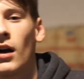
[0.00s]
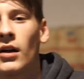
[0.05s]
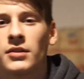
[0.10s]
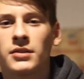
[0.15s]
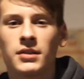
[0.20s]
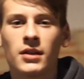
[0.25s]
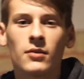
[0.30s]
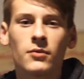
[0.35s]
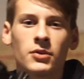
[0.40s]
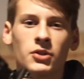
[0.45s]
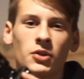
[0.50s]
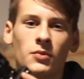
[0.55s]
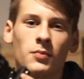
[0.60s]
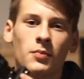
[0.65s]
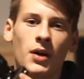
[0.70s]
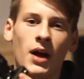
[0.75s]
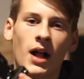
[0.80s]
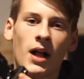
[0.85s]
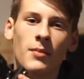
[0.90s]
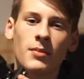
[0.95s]
Also, we should
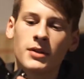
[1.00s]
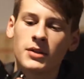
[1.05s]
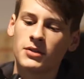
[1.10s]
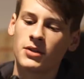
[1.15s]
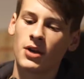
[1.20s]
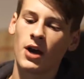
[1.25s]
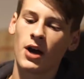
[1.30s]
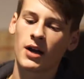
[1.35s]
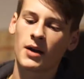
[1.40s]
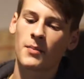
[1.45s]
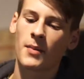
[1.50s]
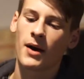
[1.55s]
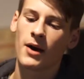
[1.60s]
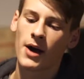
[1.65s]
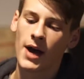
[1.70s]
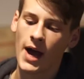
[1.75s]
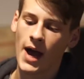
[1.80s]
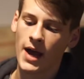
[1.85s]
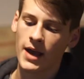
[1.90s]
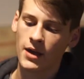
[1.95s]
probably talk
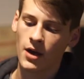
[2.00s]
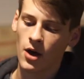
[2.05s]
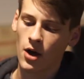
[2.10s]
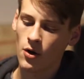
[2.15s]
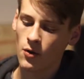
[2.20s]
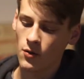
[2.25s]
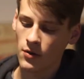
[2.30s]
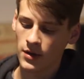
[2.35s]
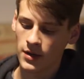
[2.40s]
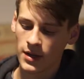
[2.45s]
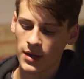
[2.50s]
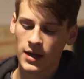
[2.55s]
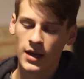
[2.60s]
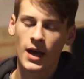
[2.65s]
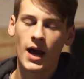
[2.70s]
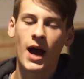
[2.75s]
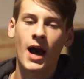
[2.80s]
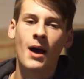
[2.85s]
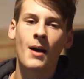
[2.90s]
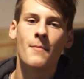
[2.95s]
about I/O.
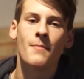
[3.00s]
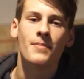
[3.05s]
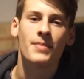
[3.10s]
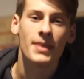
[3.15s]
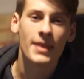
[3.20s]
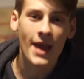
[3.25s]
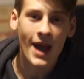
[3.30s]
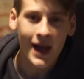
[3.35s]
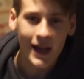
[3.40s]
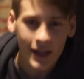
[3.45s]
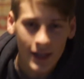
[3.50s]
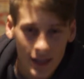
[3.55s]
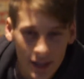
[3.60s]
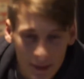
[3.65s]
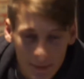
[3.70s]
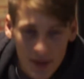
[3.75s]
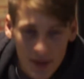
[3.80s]
I'm not gonna